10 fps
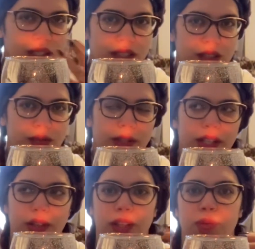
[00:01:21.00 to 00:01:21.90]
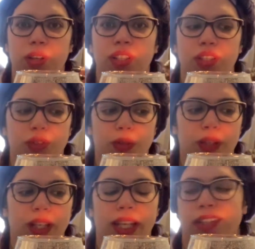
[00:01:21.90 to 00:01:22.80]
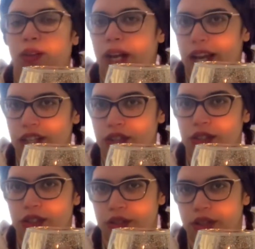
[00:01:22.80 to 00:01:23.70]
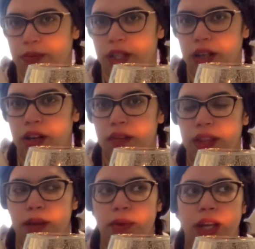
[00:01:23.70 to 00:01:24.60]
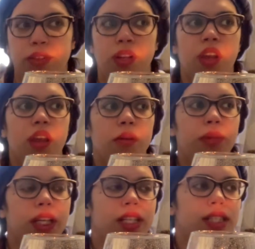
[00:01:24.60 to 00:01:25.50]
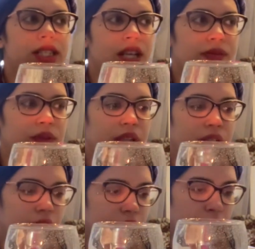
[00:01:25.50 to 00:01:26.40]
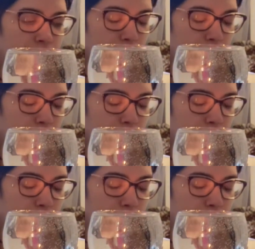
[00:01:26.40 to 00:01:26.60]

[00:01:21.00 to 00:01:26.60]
you're the one controlling like their actions or something of that matter, because it definitely,